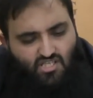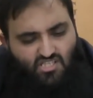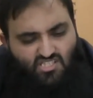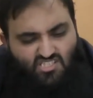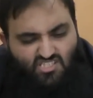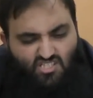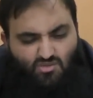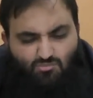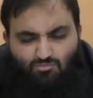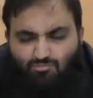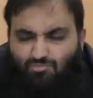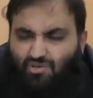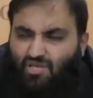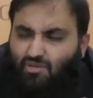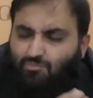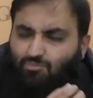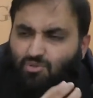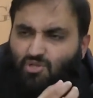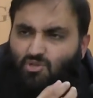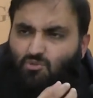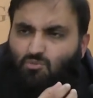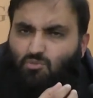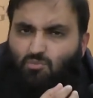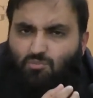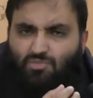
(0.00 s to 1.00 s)
Some
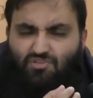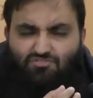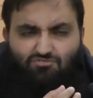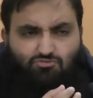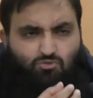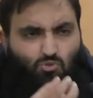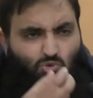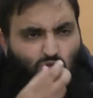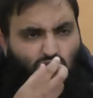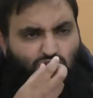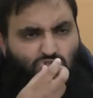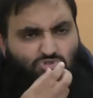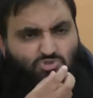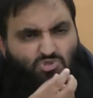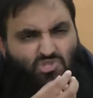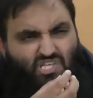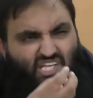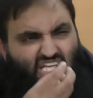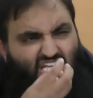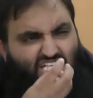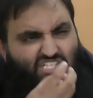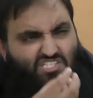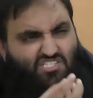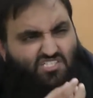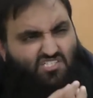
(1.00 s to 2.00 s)
people will be forced to
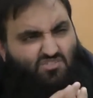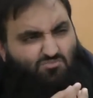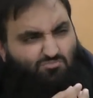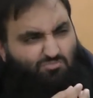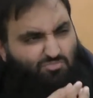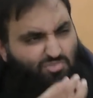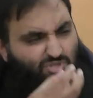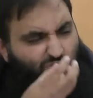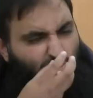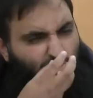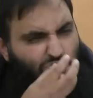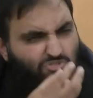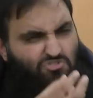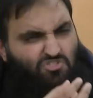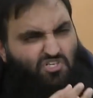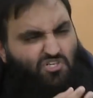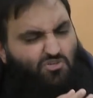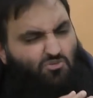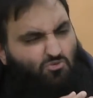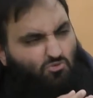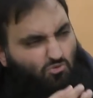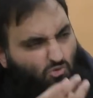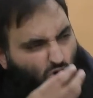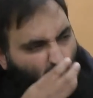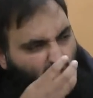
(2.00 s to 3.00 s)
eat
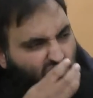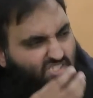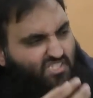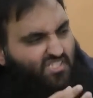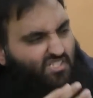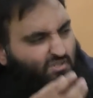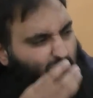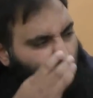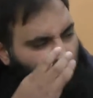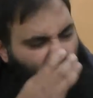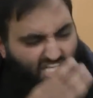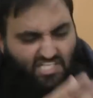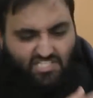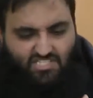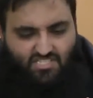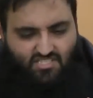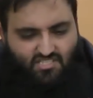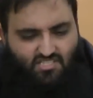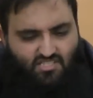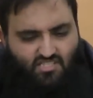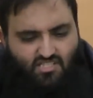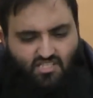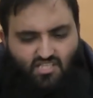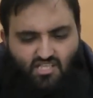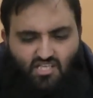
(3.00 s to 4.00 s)
putrid, rotten meat
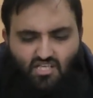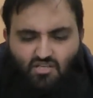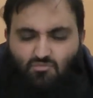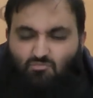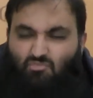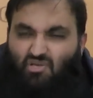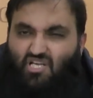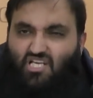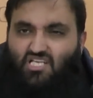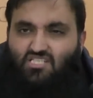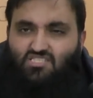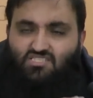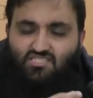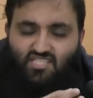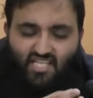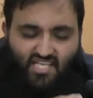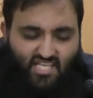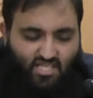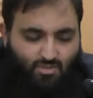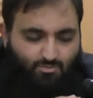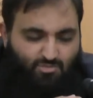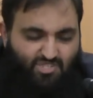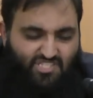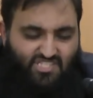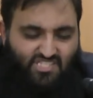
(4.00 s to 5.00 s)
because
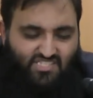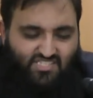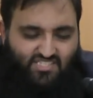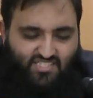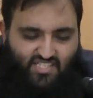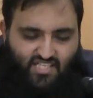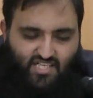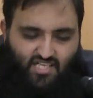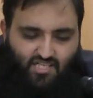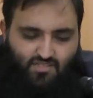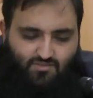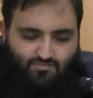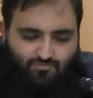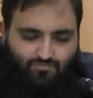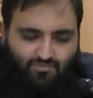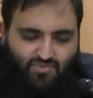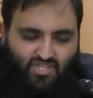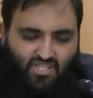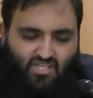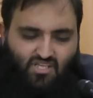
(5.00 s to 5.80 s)
they committed zina.